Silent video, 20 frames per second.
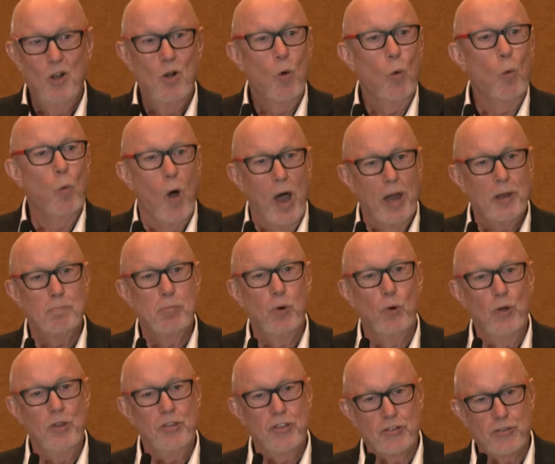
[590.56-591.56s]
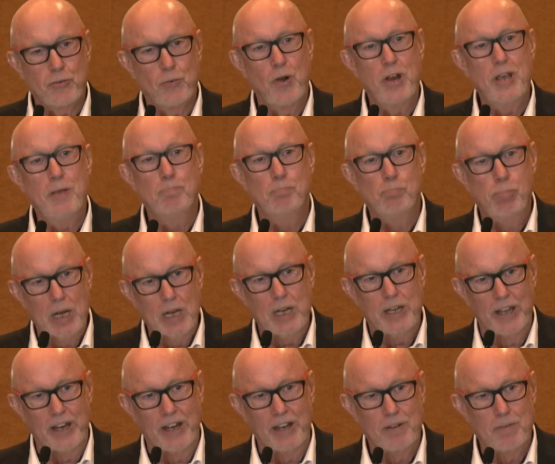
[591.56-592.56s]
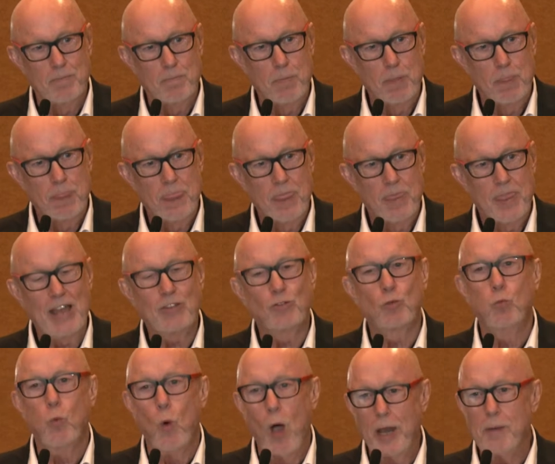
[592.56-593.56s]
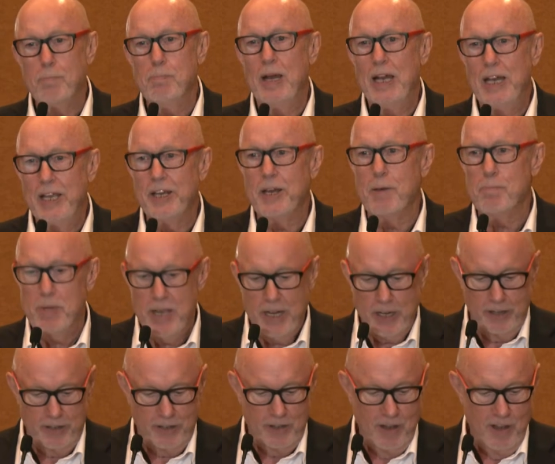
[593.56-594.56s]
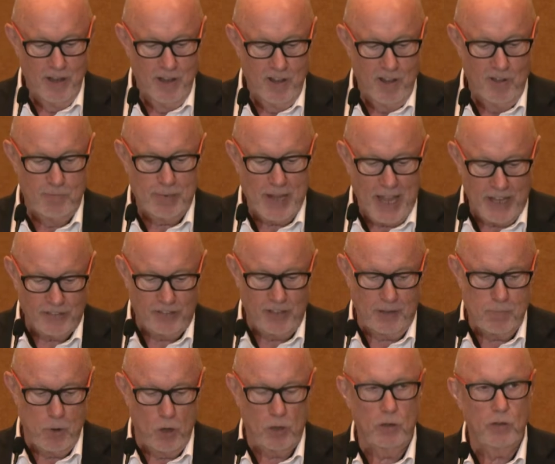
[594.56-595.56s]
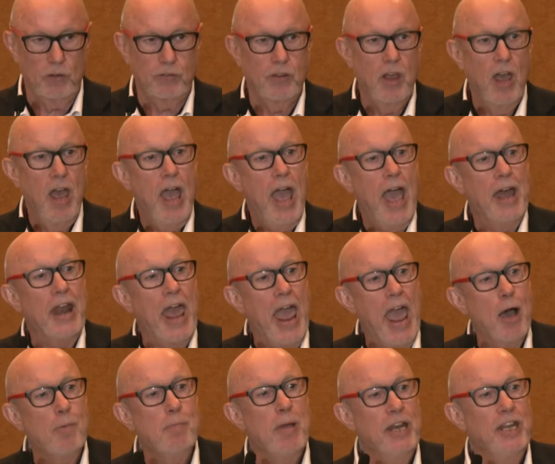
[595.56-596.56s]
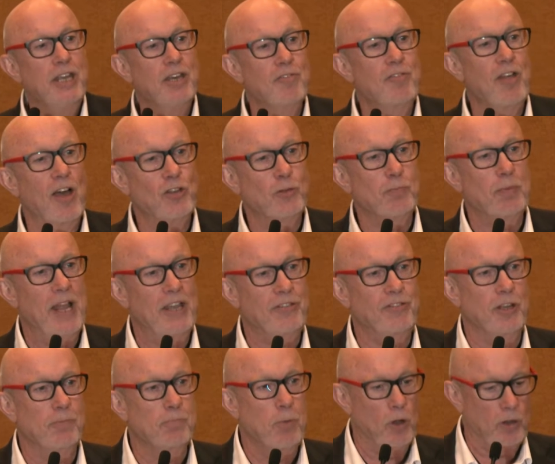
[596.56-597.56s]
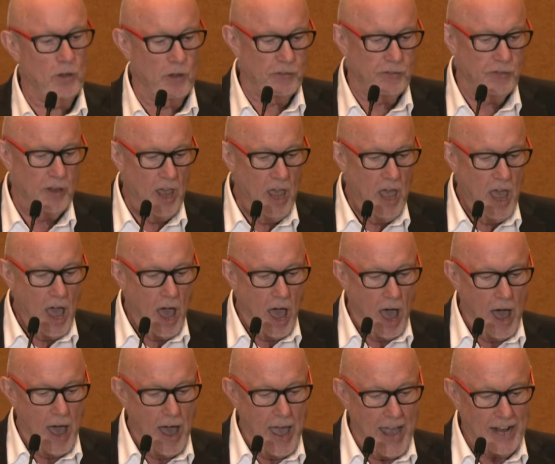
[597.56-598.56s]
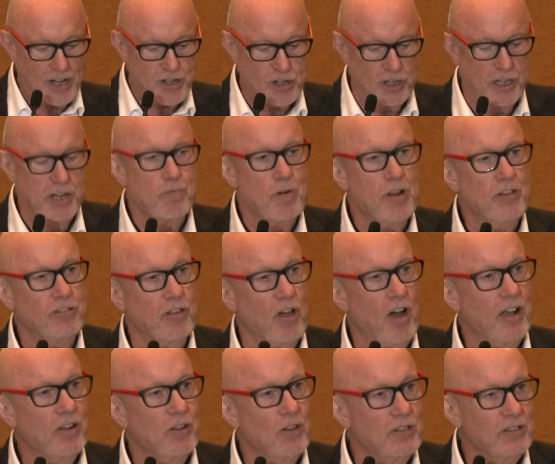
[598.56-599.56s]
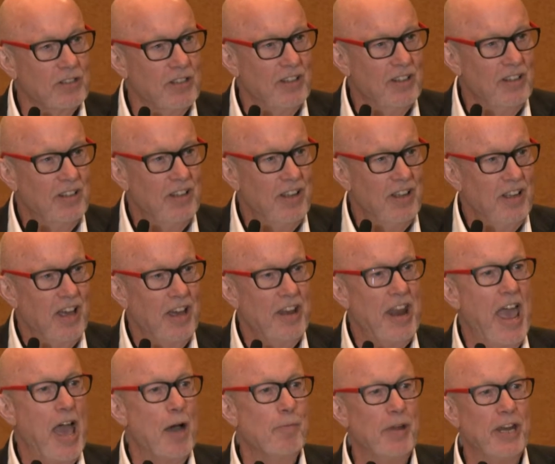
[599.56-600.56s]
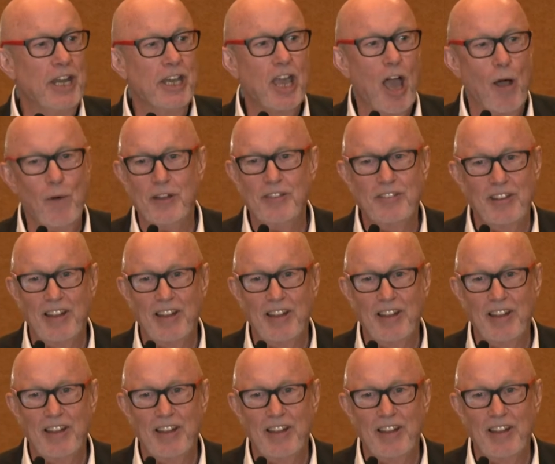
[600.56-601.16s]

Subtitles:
1.3 billion. That's 1 million a minute of plastic bottles. And how many of those plastic bottles are actually recycled and how many go into